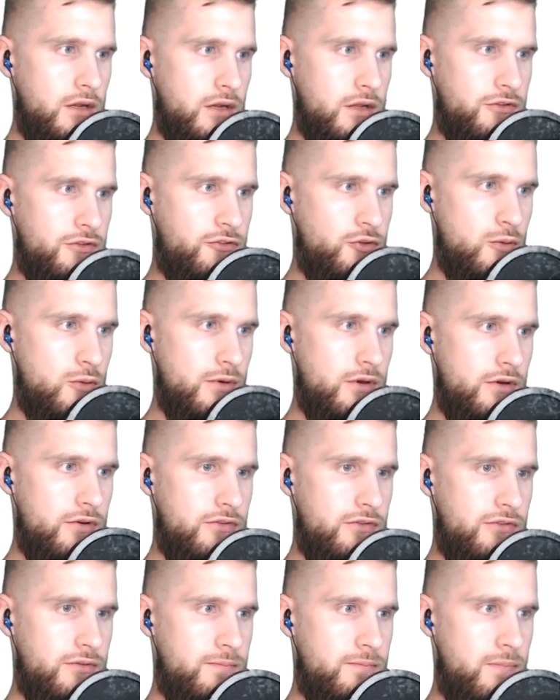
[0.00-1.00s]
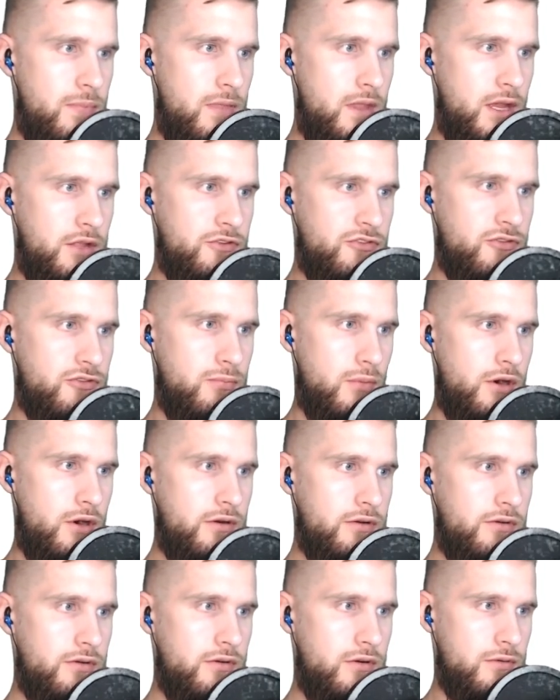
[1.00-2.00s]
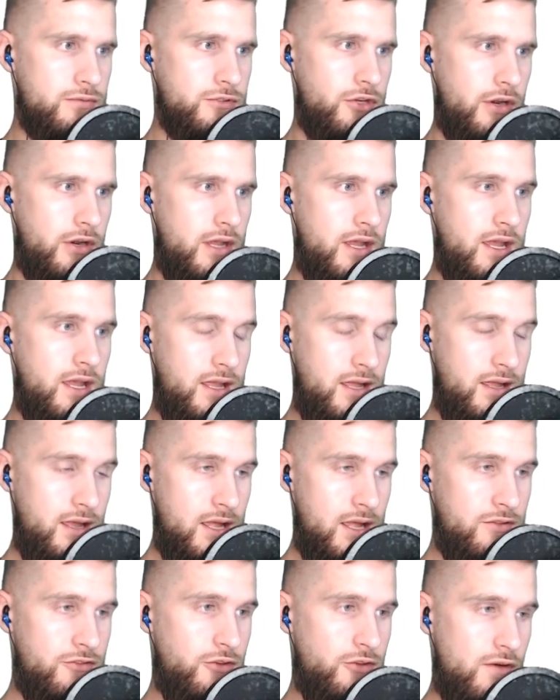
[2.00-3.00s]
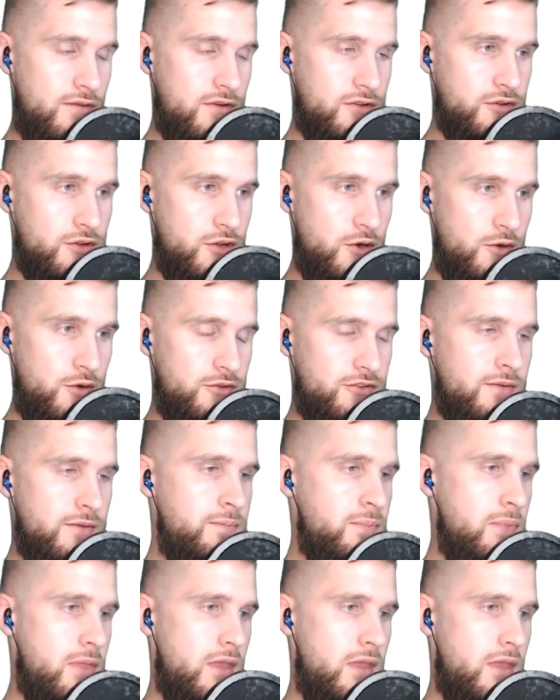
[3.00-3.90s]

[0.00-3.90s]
Consumers and and service nodes